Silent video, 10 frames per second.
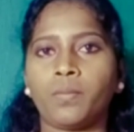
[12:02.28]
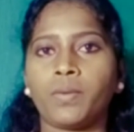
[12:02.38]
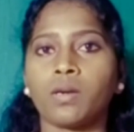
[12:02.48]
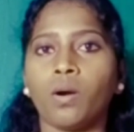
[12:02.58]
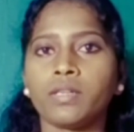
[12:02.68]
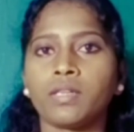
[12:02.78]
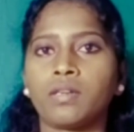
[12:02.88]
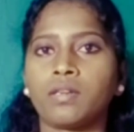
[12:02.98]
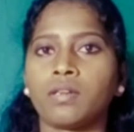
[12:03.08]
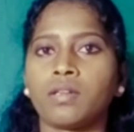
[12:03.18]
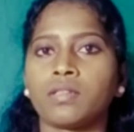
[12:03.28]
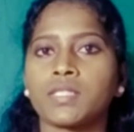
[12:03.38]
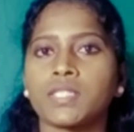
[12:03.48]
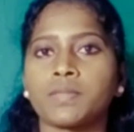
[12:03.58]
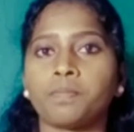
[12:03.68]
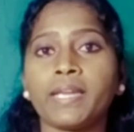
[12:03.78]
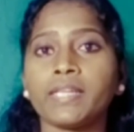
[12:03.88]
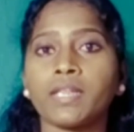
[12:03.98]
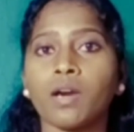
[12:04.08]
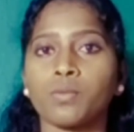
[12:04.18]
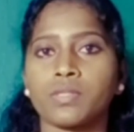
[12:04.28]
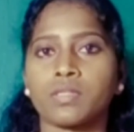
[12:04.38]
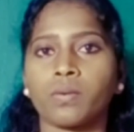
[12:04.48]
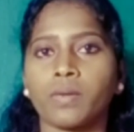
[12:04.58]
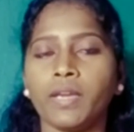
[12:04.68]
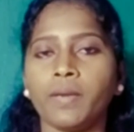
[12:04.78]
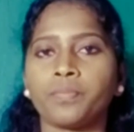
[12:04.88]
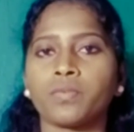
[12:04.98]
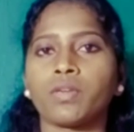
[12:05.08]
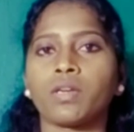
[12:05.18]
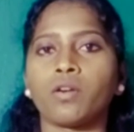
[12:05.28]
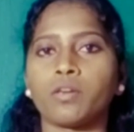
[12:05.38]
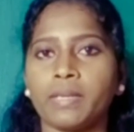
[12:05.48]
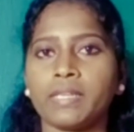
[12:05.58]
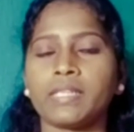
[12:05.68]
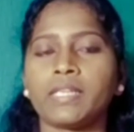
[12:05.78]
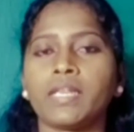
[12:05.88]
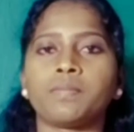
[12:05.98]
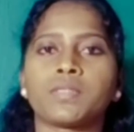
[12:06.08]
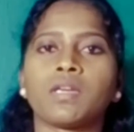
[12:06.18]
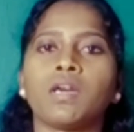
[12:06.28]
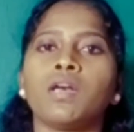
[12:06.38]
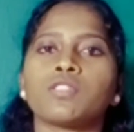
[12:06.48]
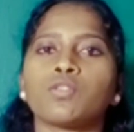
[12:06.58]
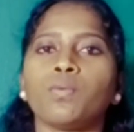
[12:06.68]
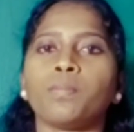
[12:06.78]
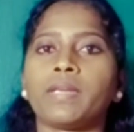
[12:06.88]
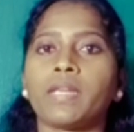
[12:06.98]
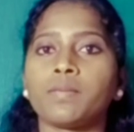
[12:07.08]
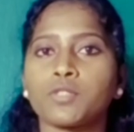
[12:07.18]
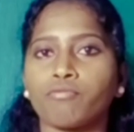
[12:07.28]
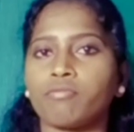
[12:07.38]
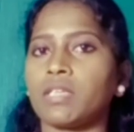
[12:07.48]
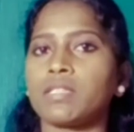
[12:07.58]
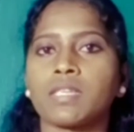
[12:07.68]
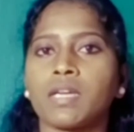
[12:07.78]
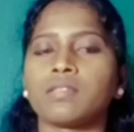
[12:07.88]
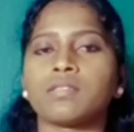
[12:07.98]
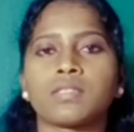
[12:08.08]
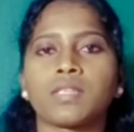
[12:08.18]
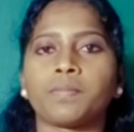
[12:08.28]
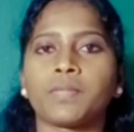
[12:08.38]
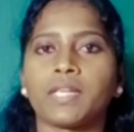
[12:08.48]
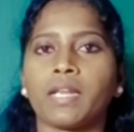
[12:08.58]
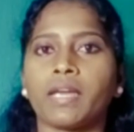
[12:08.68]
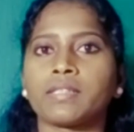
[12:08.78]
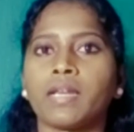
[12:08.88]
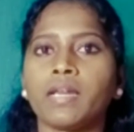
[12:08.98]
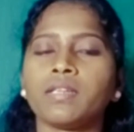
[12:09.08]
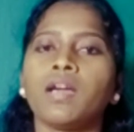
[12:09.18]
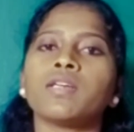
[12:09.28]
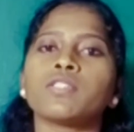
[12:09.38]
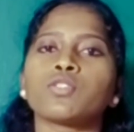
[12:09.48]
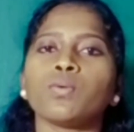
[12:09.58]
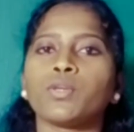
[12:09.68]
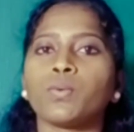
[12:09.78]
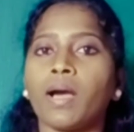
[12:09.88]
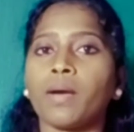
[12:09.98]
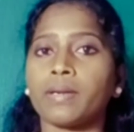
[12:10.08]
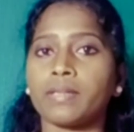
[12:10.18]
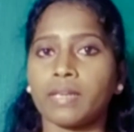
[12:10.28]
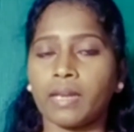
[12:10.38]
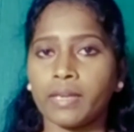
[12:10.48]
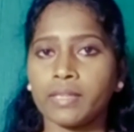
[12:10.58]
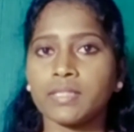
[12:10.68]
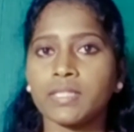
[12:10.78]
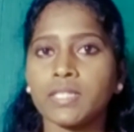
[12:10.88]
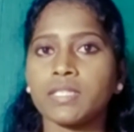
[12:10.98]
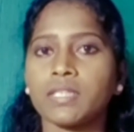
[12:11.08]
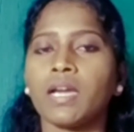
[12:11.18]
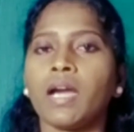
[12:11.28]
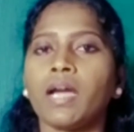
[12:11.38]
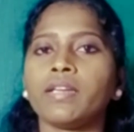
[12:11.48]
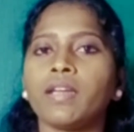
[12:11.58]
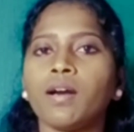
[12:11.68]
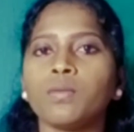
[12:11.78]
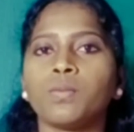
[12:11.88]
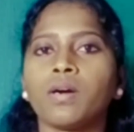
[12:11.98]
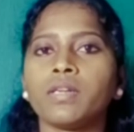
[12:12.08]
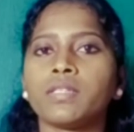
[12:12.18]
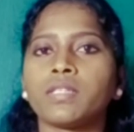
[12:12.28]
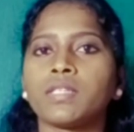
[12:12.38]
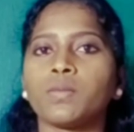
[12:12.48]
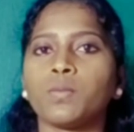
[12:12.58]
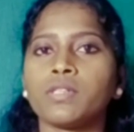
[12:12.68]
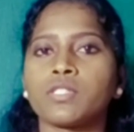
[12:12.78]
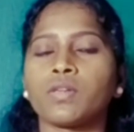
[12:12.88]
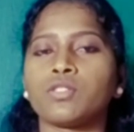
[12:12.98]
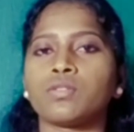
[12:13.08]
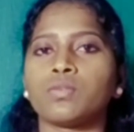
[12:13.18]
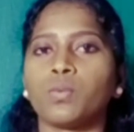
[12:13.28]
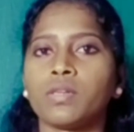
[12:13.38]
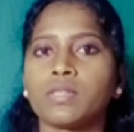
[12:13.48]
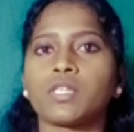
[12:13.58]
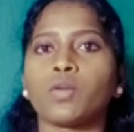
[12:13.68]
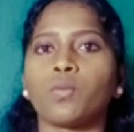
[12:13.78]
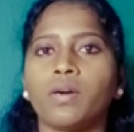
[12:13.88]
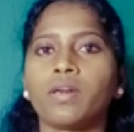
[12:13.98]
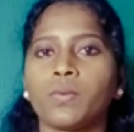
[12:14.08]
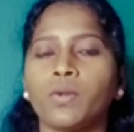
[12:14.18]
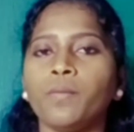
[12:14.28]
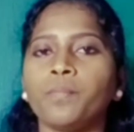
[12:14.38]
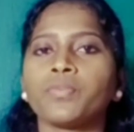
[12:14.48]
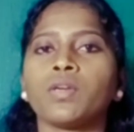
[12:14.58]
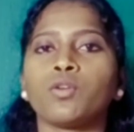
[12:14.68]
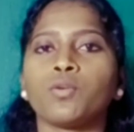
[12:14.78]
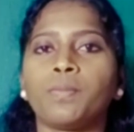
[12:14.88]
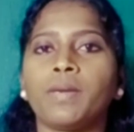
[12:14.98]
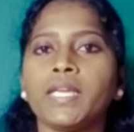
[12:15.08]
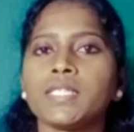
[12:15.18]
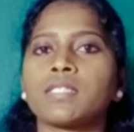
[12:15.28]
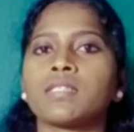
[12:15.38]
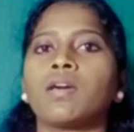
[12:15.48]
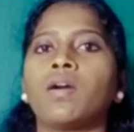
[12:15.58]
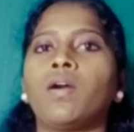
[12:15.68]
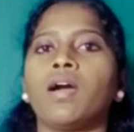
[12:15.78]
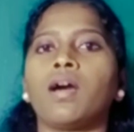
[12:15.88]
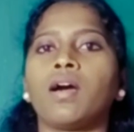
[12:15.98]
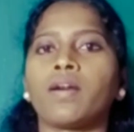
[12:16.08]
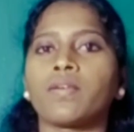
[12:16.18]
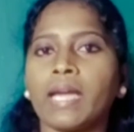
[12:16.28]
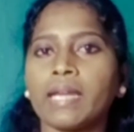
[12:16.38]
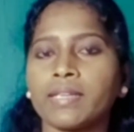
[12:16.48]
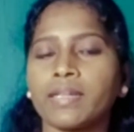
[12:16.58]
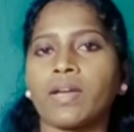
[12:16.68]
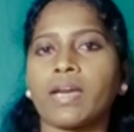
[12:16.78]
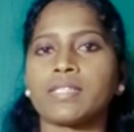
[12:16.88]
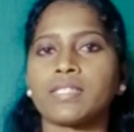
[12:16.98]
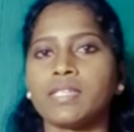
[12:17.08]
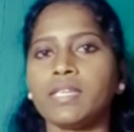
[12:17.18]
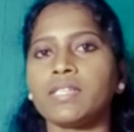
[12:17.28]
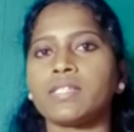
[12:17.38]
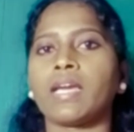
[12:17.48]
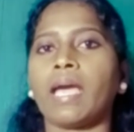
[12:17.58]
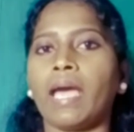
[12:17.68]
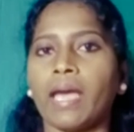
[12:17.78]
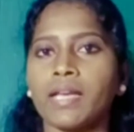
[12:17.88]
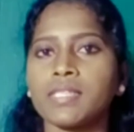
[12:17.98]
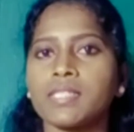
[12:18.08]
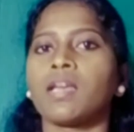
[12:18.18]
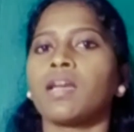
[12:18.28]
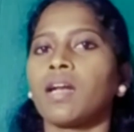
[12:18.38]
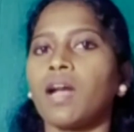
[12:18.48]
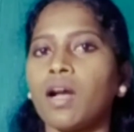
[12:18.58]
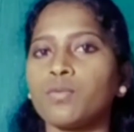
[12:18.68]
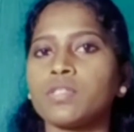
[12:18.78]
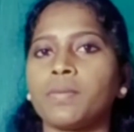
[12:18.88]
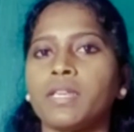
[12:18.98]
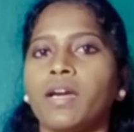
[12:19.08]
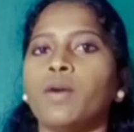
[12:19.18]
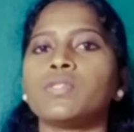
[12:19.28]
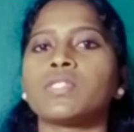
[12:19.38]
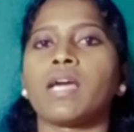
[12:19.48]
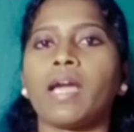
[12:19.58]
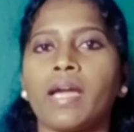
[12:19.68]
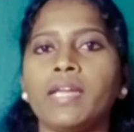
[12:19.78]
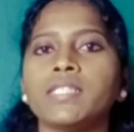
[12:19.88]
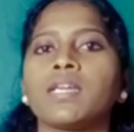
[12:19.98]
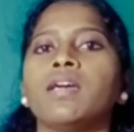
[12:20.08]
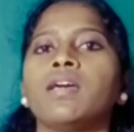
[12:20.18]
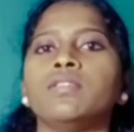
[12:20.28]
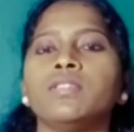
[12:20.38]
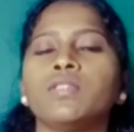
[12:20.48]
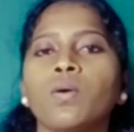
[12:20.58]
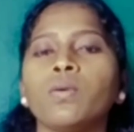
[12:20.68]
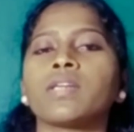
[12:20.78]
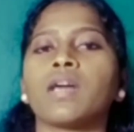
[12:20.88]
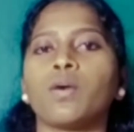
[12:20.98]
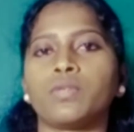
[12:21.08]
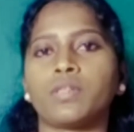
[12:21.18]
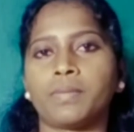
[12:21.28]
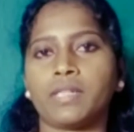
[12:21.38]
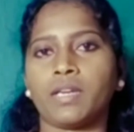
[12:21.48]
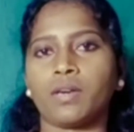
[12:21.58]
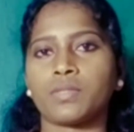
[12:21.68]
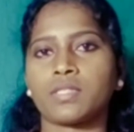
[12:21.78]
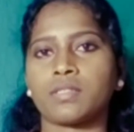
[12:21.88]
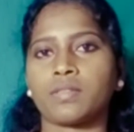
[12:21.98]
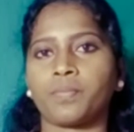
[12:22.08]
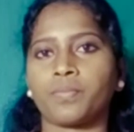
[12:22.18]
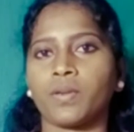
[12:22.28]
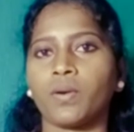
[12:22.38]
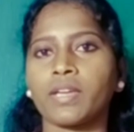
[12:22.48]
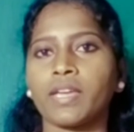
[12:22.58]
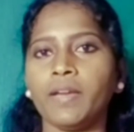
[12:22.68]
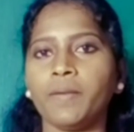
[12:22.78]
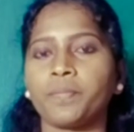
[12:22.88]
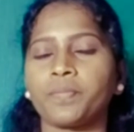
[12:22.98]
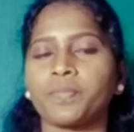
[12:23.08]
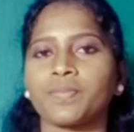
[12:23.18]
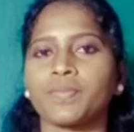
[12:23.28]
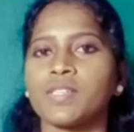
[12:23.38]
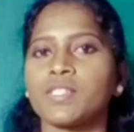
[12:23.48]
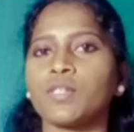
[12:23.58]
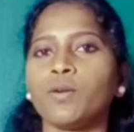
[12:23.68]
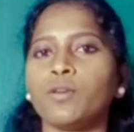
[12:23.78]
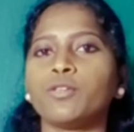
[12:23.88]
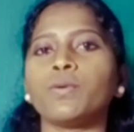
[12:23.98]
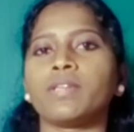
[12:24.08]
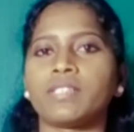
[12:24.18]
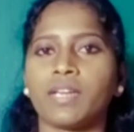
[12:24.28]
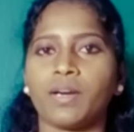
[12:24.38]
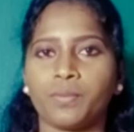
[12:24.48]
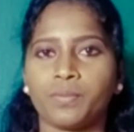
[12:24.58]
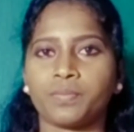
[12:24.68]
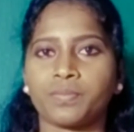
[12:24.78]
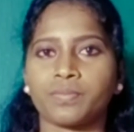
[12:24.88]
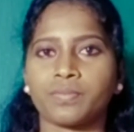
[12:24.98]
We got many nouns, okay? We got many names. So names of things and something like that. So you have underlined it. And now what is your work, you know? You please categorize it as countable nouns and non-countable nouns. Okay? So do it now.